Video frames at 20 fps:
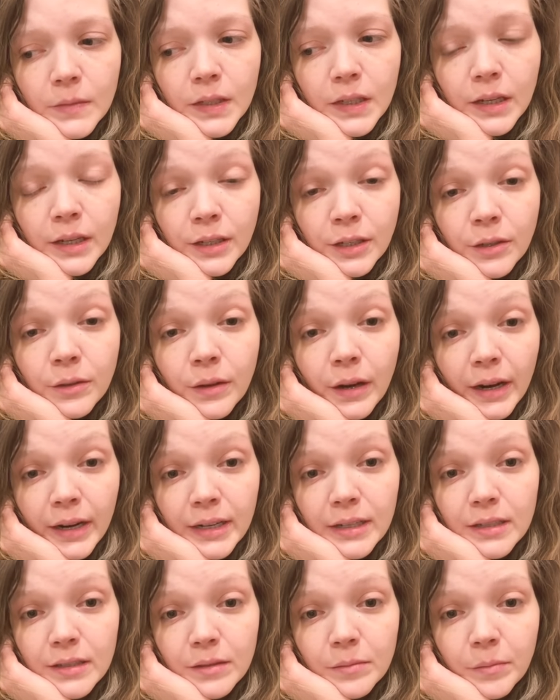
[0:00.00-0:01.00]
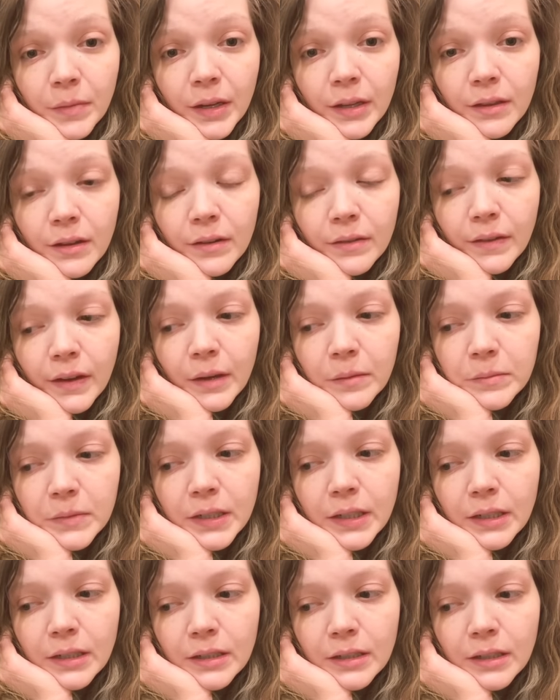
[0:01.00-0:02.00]
And you guys, my other
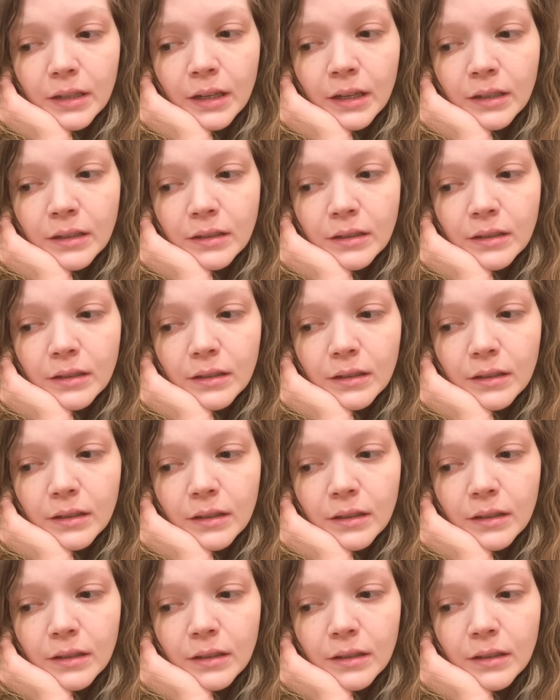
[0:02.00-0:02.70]
family. And